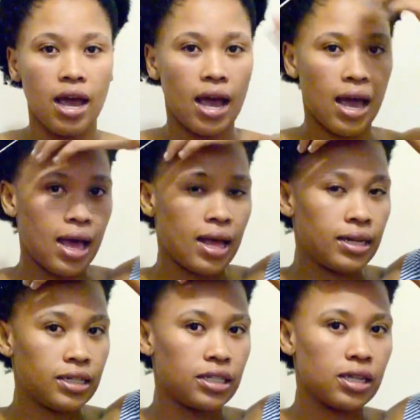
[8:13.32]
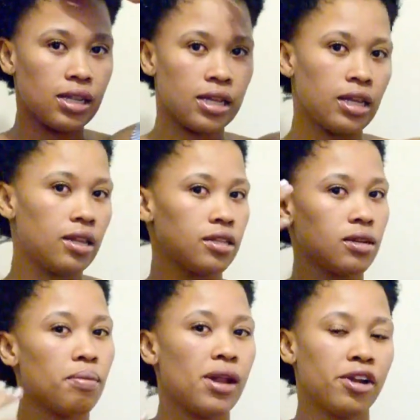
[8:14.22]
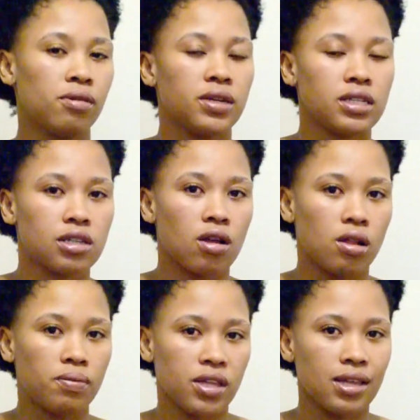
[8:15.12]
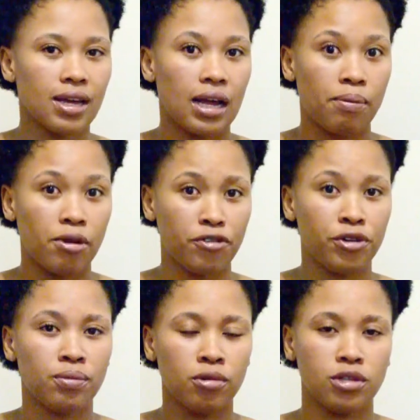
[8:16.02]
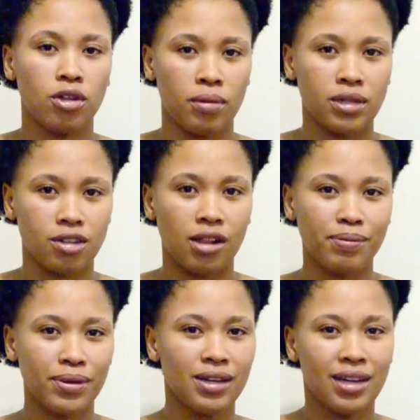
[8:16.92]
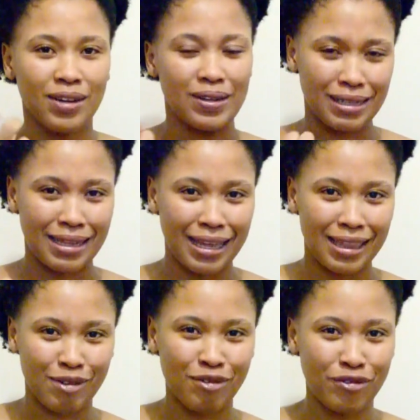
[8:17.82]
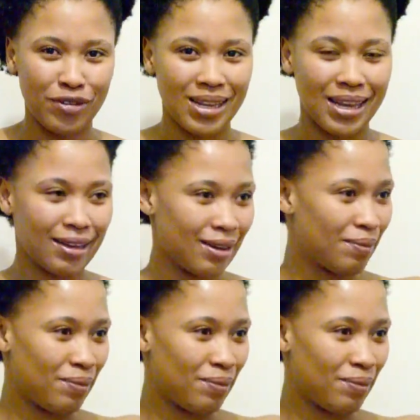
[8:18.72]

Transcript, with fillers: and then apply it on my scalp. I think I prefer it mostly on my scalp because I like that feeling.